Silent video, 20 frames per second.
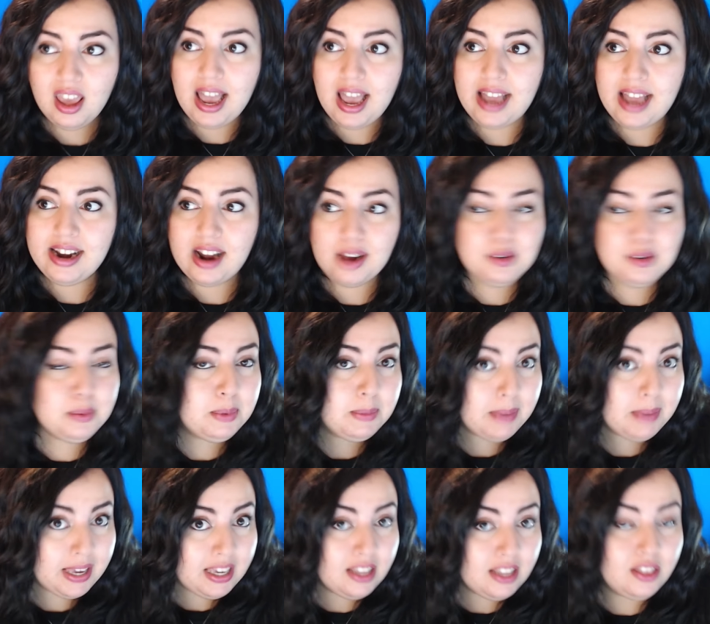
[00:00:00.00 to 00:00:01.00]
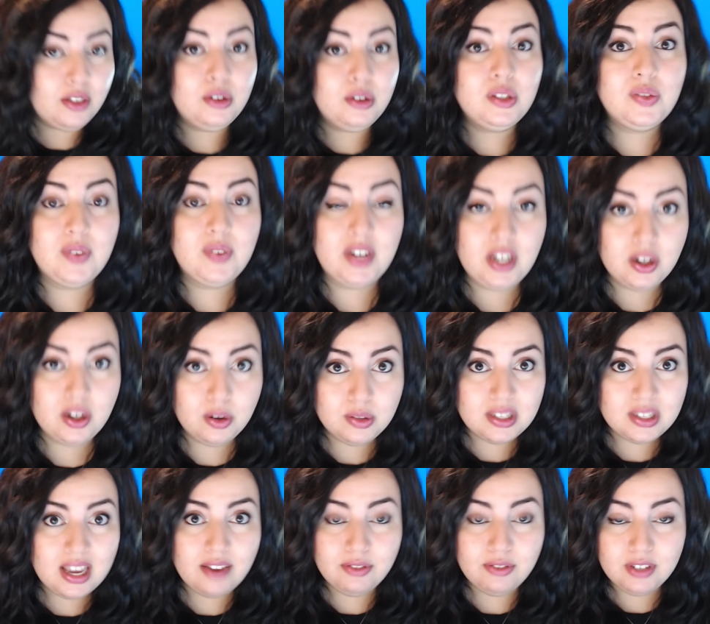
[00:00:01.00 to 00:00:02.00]
And I would be making those
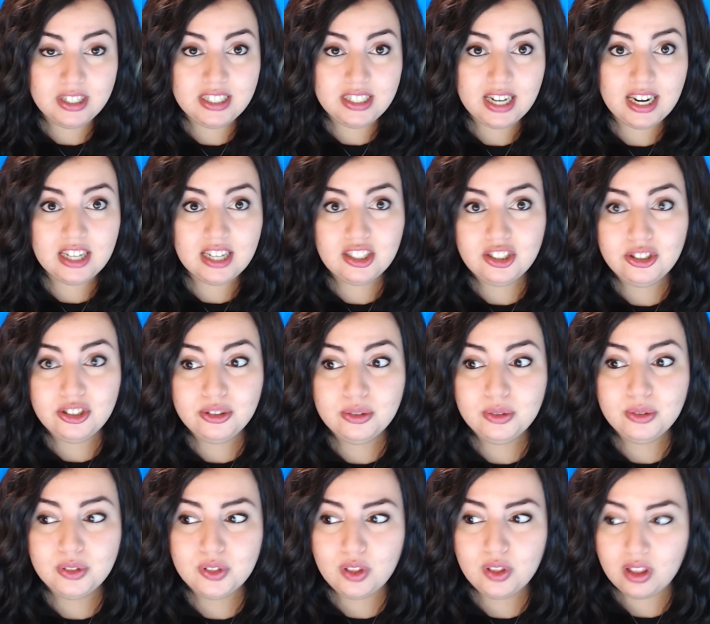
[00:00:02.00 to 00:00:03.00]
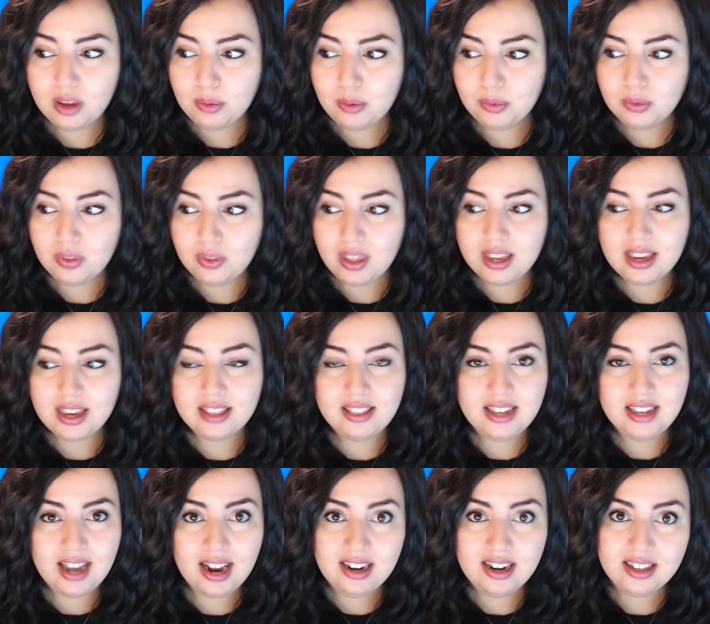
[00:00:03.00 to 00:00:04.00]
videos every day too, so that like at
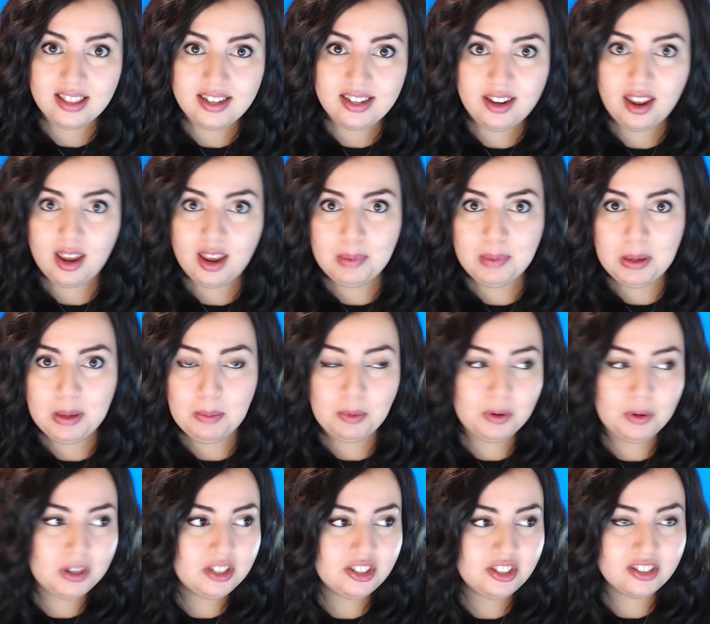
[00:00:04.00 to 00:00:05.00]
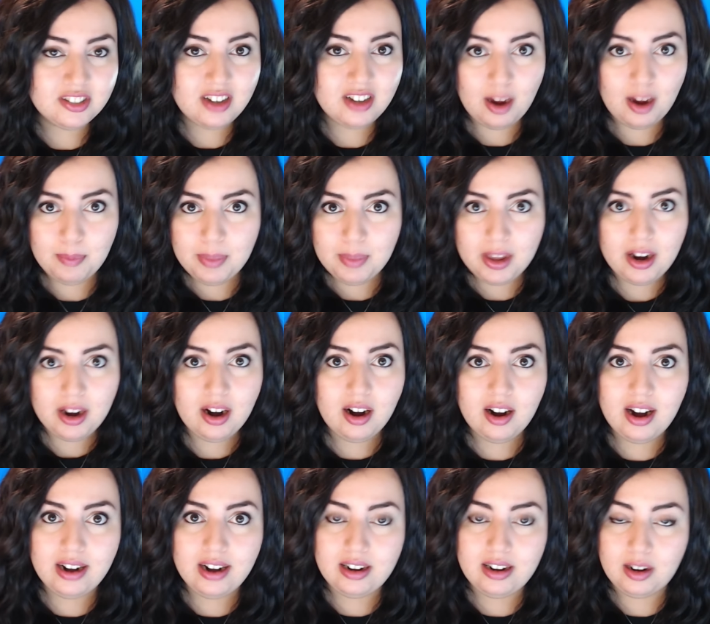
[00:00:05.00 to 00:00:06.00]
the end of the day, people can just come
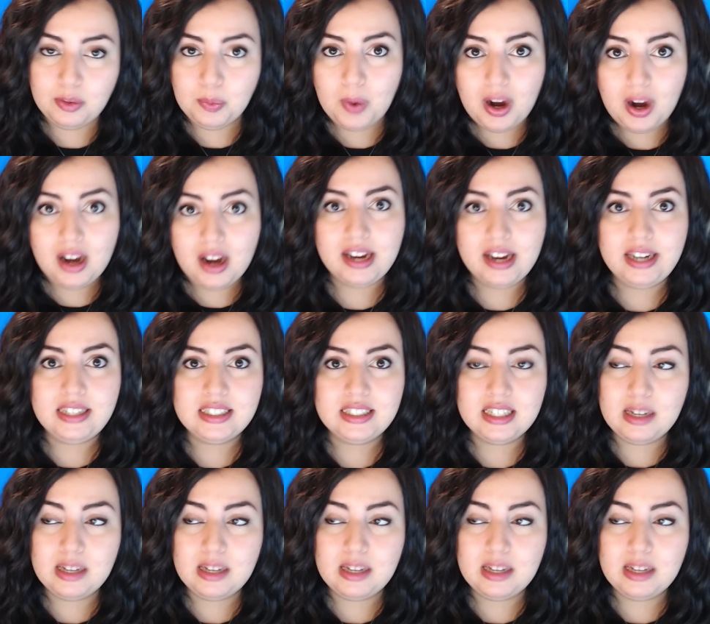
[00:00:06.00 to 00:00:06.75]
there and unwind.